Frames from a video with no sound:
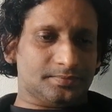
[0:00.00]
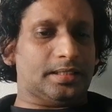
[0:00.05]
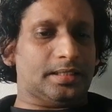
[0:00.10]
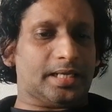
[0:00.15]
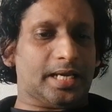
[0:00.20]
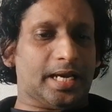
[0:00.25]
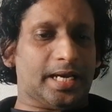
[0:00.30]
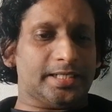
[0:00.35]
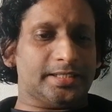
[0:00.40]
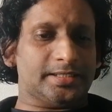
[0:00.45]
the
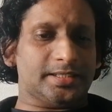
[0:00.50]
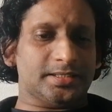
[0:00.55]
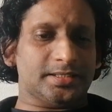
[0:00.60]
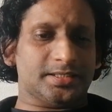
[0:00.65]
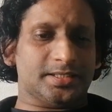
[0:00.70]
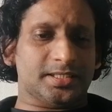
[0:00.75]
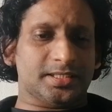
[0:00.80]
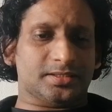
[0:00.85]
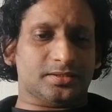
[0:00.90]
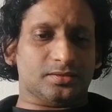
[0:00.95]

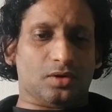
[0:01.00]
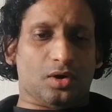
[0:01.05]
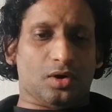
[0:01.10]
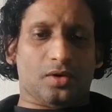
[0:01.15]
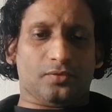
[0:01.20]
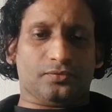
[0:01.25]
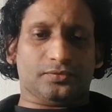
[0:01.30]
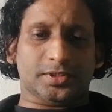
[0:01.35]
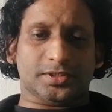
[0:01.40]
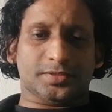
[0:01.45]
characteristics
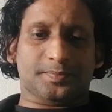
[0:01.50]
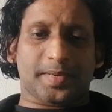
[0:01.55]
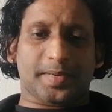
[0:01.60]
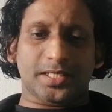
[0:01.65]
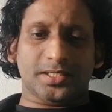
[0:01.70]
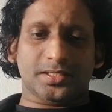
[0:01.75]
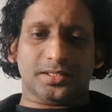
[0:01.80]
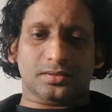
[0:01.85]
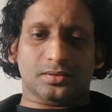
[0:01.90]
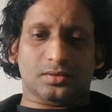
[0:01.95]
of the
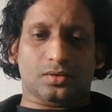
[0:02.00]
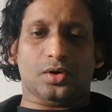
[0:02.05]
space